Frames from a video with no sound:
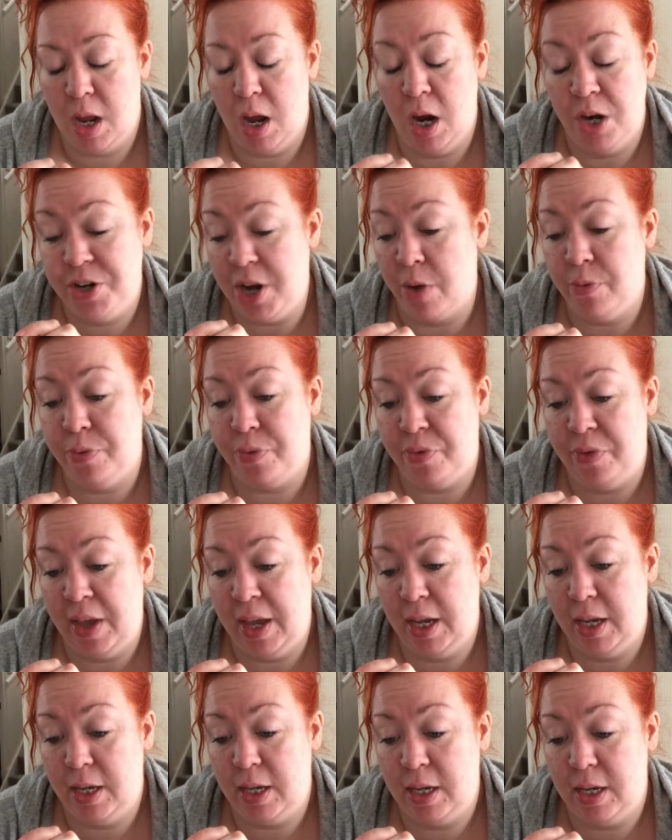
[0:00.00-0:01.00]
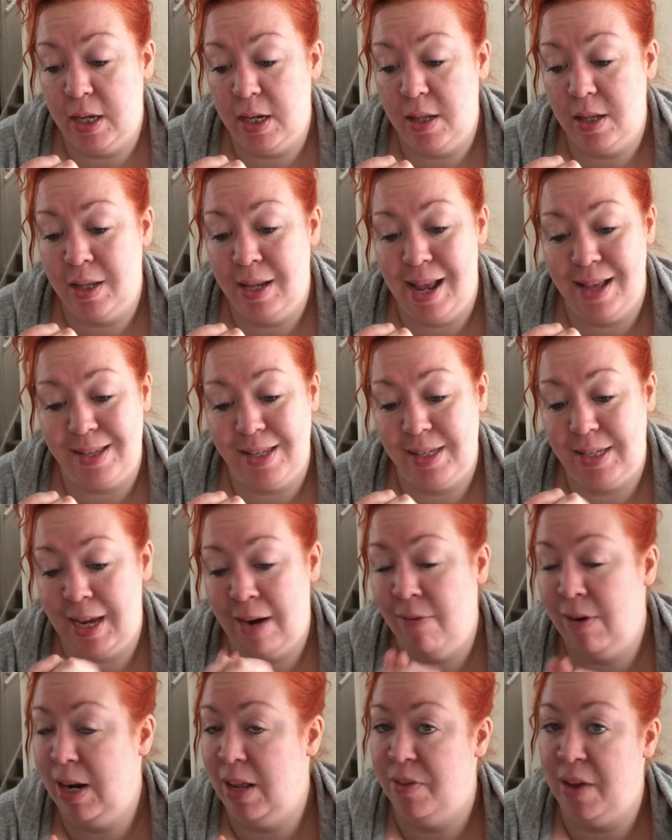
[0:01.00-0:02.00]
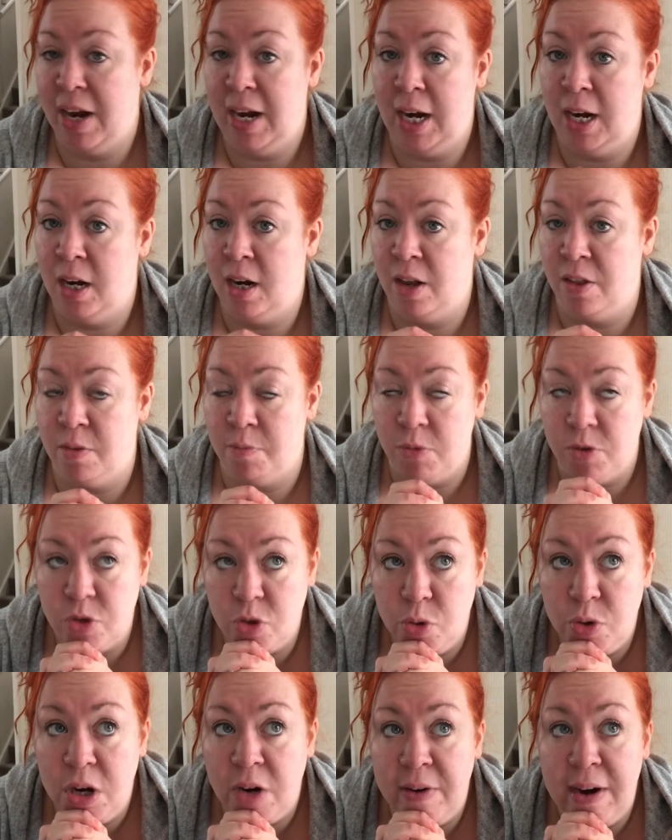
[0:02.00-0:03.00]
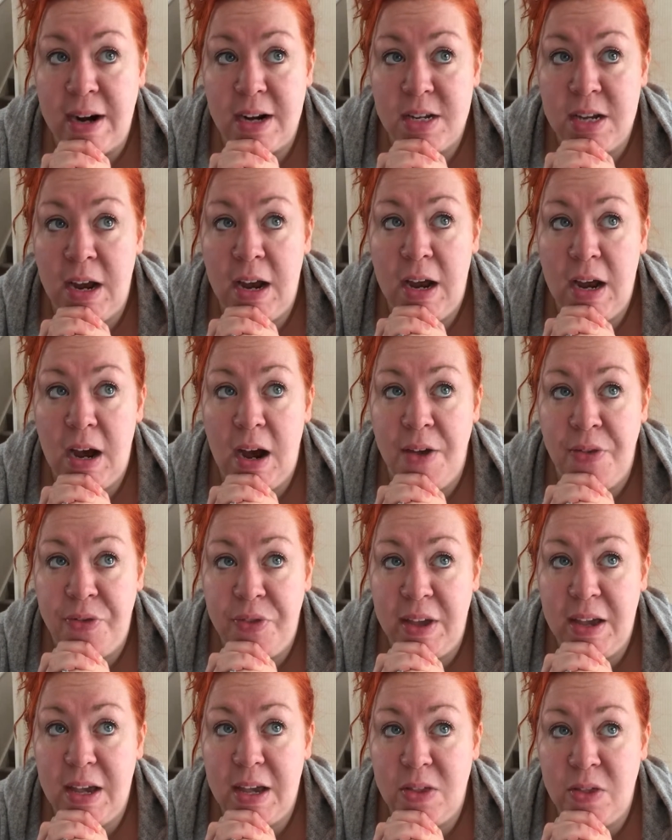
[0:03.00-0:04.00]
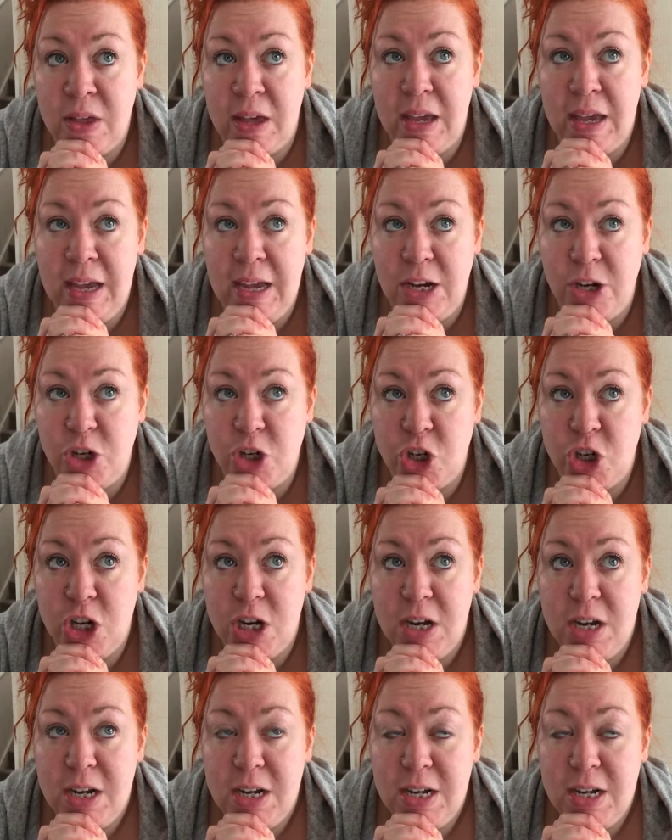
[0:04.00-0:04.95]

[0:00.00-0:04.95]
I don't think necessarily they need another musical director. I think that each